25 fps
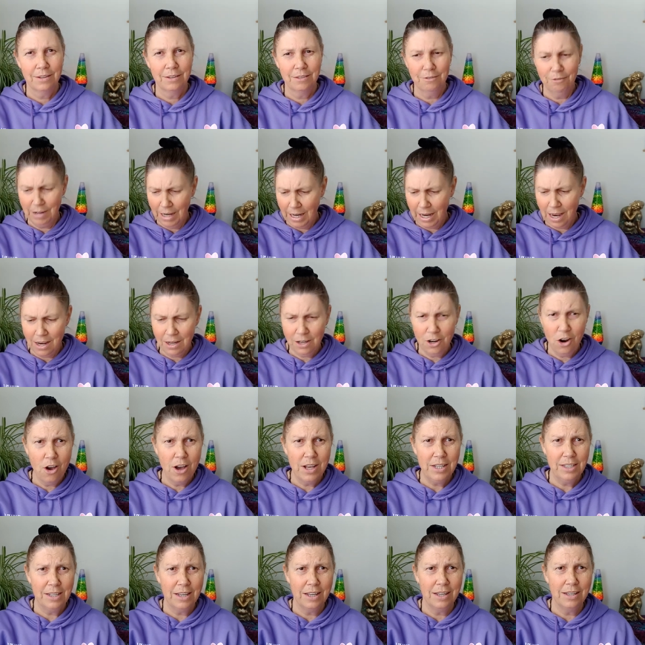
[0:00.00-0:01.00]

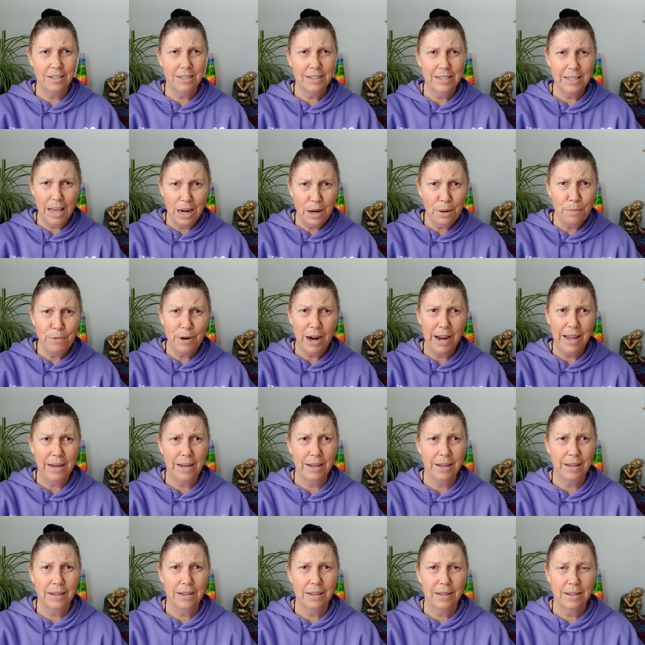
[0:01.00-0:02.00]
Recognize it. Celebrate
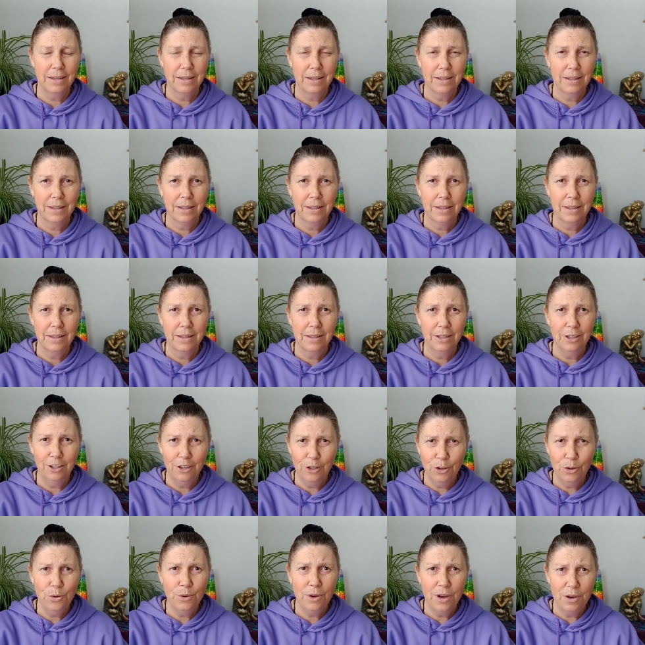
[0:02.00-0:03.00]
it.
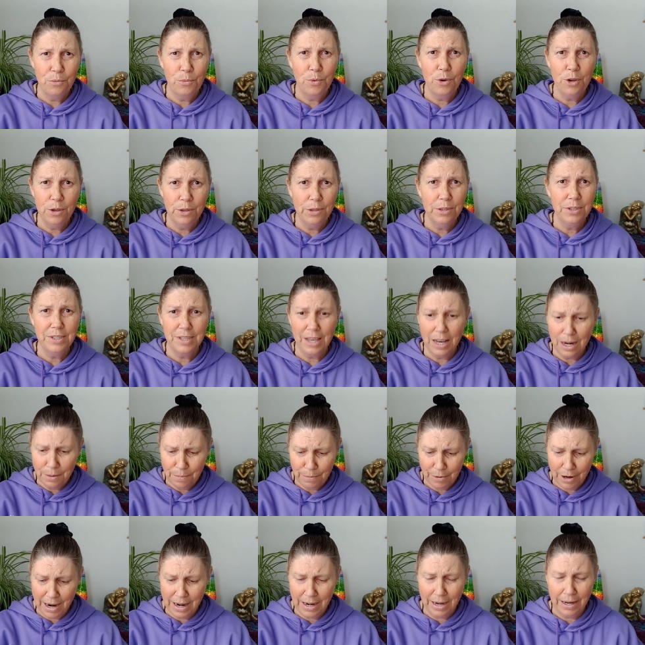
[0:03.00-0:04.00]
You are worth
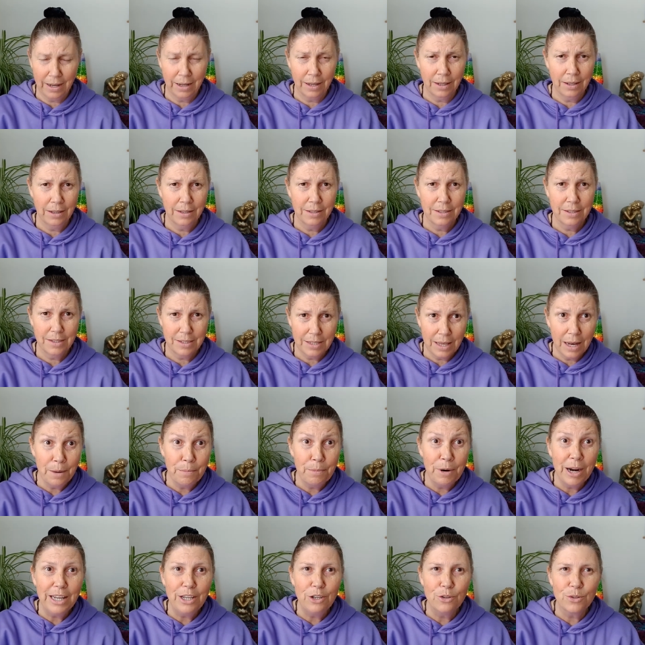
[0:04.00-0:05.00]
celebrating.
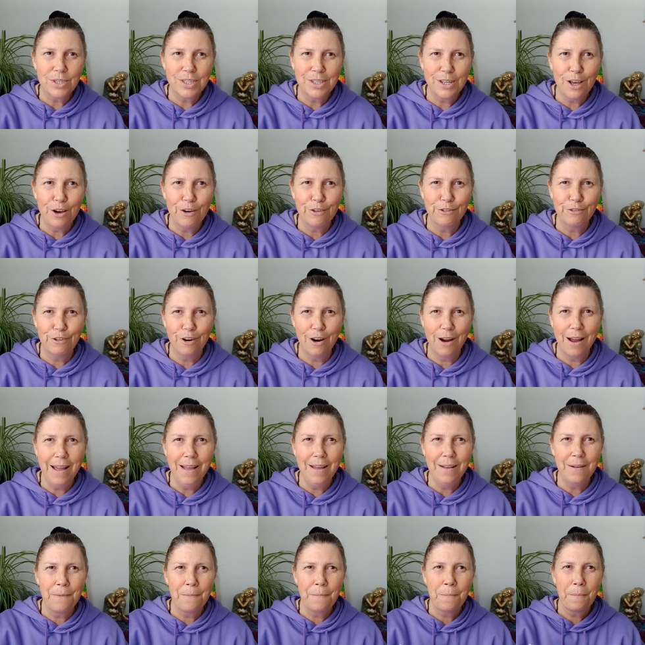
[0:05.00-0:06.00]
Celebrate yourself, right?